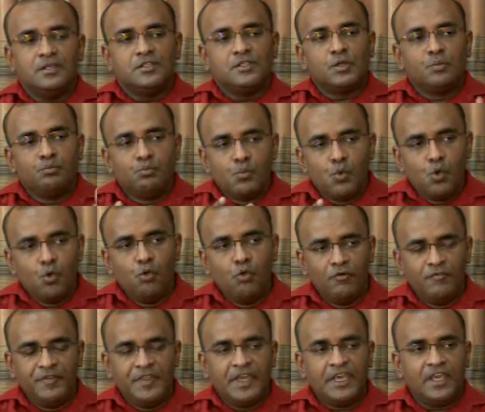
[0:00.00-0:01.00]
to
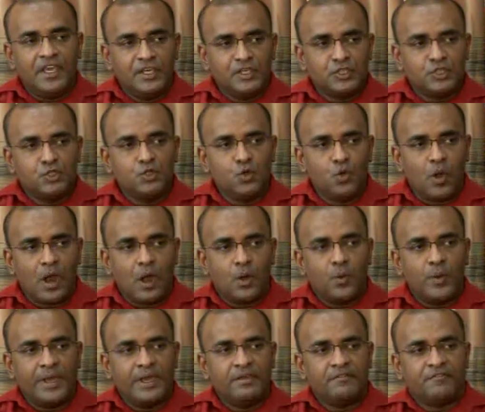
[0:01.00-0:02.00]
move the issue
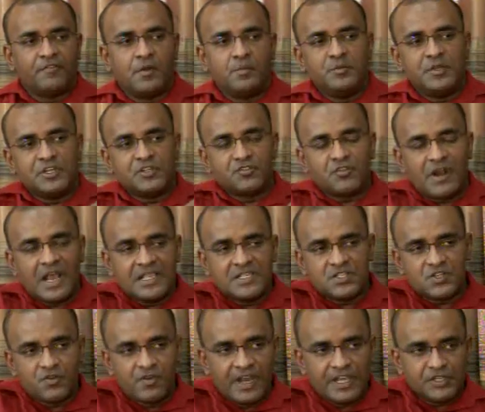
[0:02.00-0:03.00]
away from the
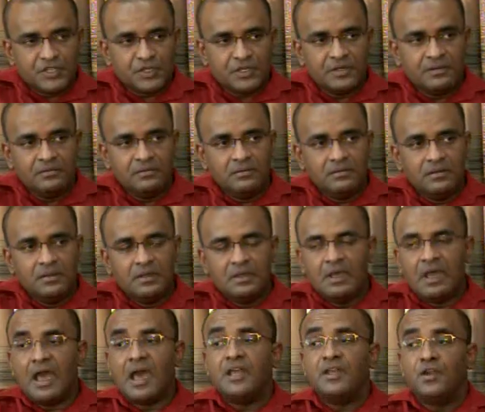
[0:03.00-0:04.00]
transgression
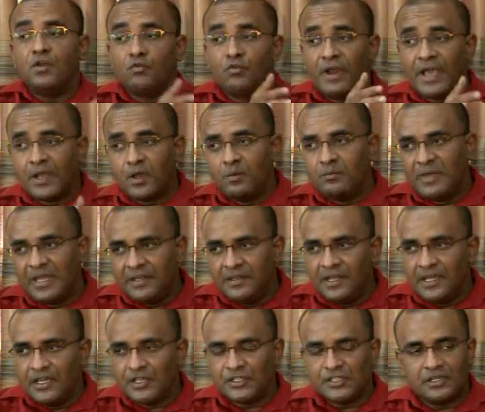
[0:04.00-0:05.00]
and the
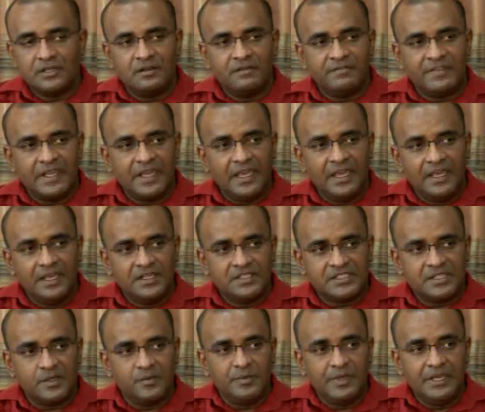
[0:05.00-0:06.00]
recommendation of the
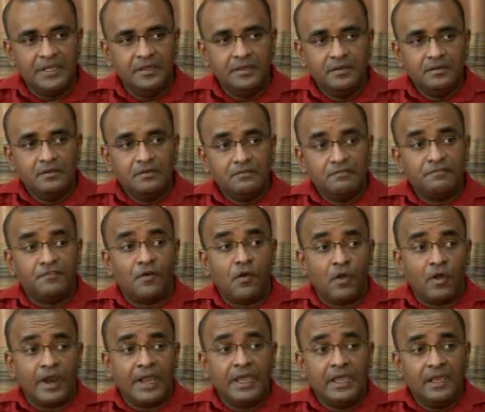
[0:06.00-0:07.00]
ACB
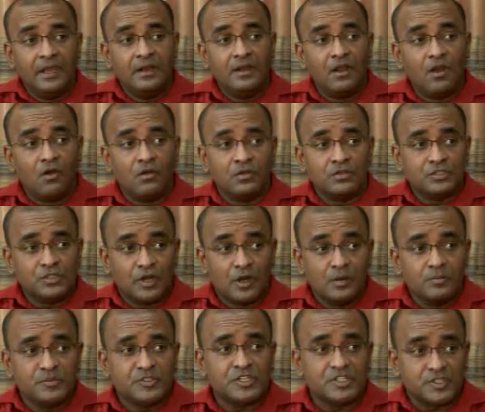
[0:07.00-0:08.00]
for a
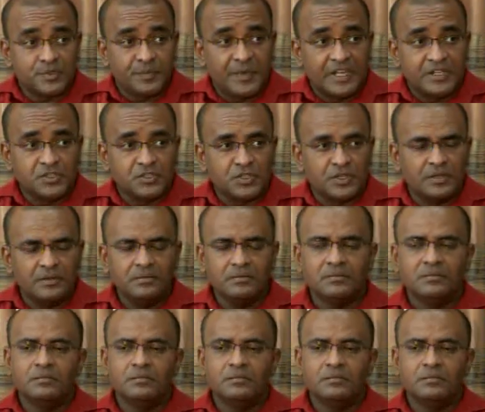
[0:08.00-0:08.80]
long-term suspension